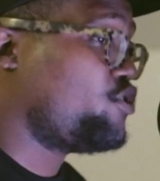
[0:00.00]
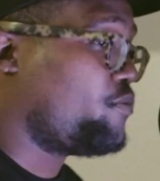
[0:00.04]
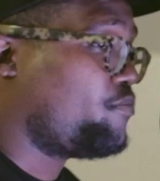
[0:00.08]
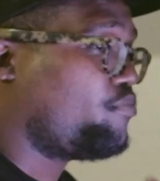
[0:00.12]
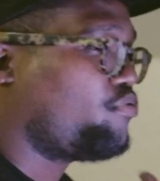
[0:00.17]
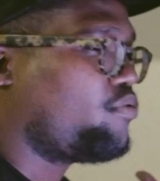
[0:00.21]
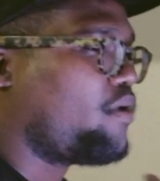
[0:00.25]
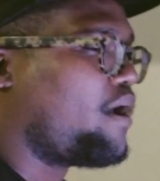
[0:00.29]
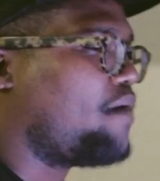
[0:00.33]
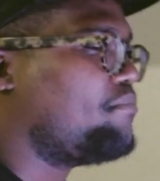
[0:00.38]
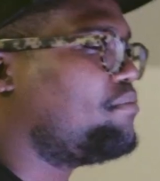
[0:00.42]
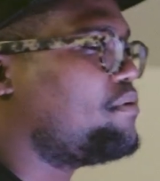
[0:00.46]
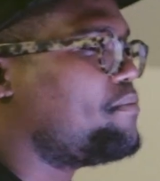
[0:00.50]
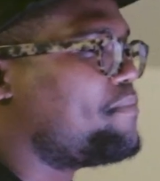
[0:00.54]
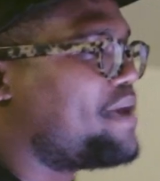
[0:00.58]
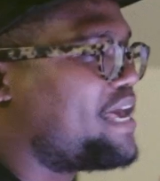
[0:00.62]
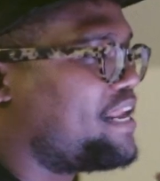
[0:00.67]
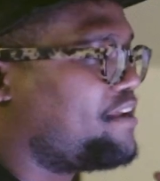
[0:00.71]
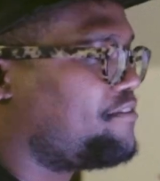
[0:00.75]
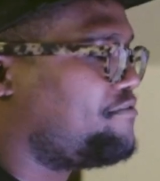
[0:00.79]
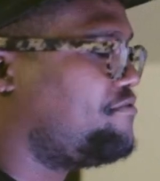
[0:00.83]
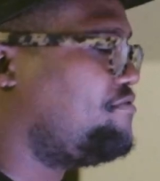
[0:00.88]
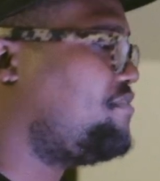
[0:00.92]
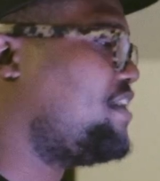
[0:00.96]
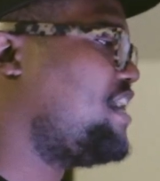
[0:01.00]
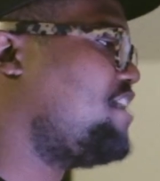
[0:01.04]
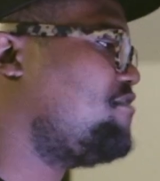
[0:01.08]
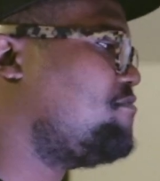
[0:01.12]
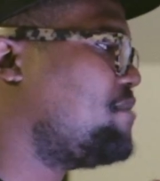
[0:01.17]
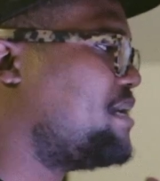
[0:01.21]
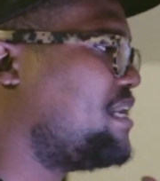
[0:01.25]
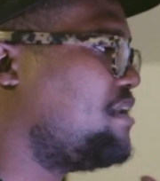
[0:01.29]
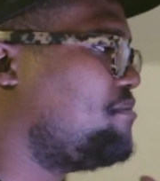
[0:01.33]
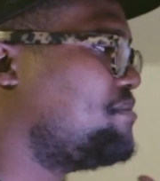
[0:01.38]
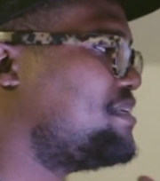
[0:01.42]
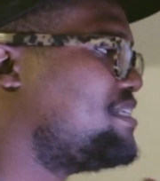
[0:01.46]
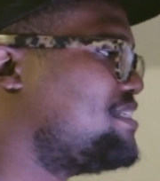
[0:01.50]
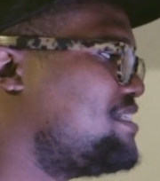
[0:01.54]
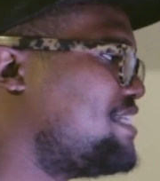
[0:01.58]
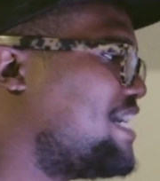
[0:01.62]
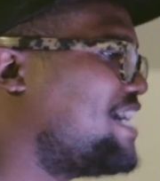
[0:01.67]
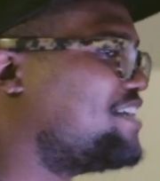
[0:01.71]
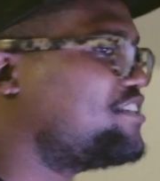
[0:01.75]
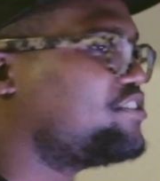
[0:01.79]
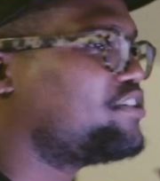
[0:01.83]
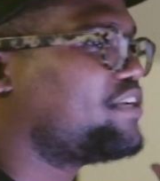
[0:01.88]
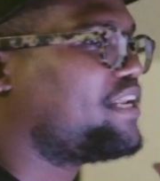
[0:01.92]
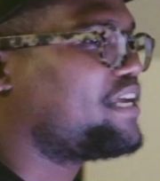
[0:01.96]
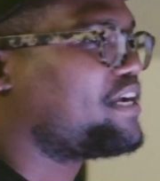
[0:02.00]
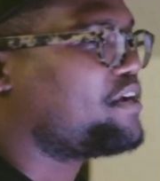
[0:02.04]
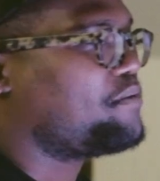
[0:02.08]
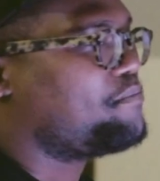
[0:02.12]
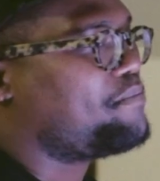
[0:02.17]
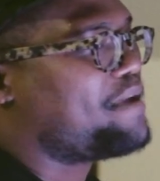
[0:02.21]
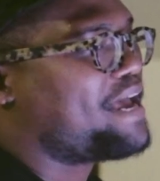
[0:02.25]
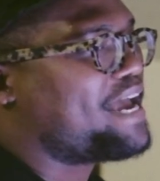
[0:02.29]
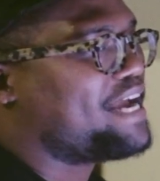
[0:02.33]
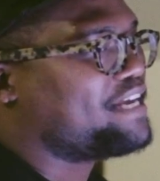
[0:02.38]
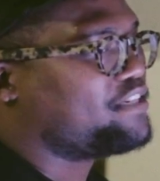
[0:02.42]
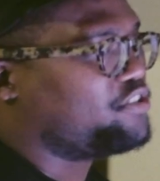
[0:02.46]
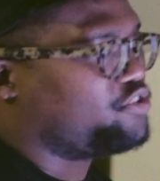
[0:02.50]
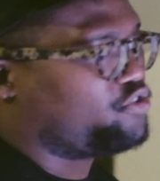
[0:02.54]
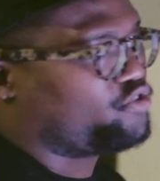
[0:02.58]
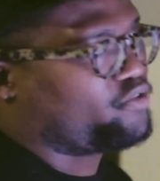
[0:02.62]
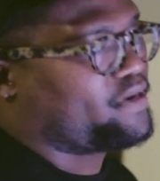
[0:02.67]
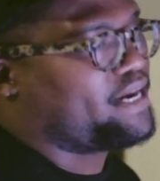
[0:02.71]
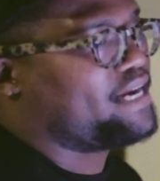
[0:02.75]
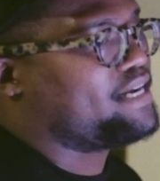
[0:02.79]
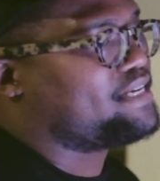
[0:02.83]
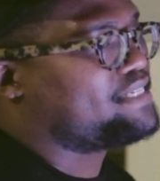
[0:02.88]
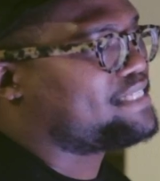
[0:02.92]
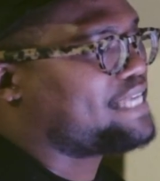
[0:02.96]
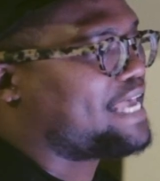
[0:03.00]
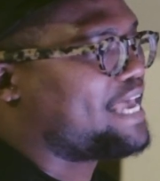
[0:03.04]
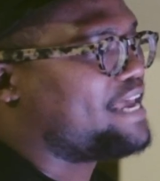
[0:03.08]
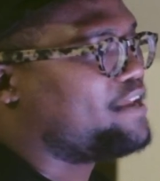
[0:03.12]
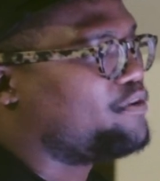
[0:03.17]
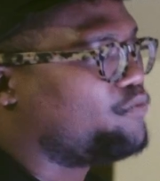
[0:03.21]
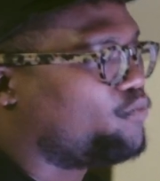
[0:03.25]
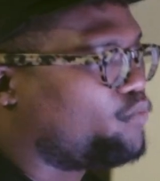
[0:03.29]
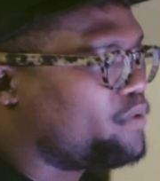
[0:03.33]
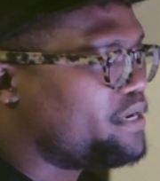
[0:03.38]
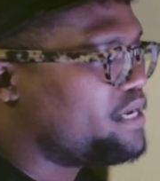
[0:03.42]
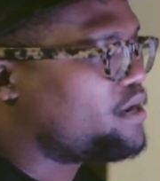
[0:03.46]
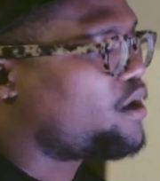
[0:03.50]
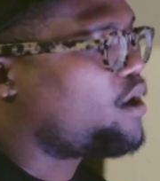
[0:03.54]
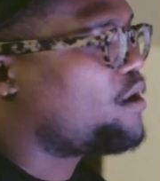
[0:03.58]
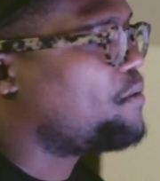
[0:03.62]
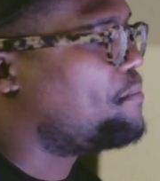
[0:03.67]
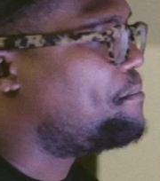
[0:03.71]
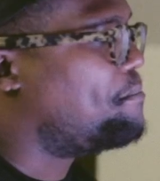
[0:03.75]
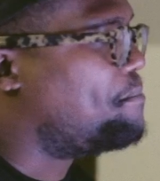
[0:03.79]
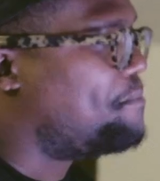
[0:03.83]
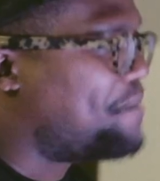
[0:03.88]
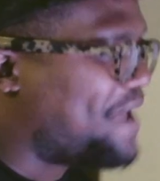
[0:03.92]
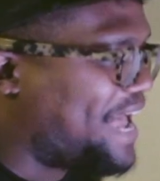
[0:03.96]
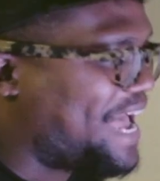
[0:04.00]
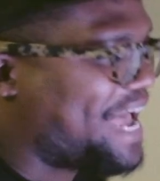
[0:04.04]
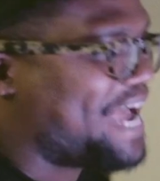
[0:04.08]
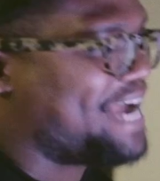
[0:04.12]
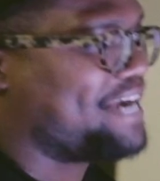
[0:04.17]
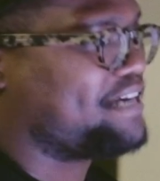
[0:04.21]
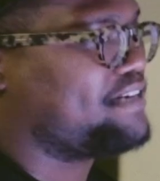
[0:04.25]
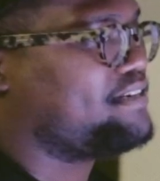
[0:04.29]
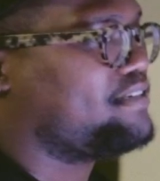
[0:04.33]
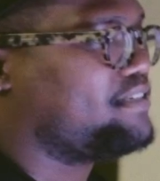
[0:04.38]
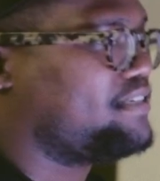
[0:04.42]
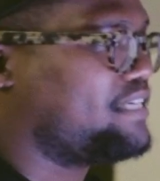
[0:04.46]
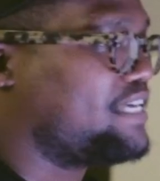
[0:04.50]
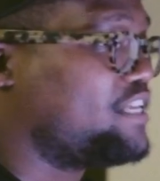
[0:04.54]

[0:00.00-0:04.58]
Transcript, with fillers: your problematic fave. My name is Satchel Like a Bag Drakes, and we are back.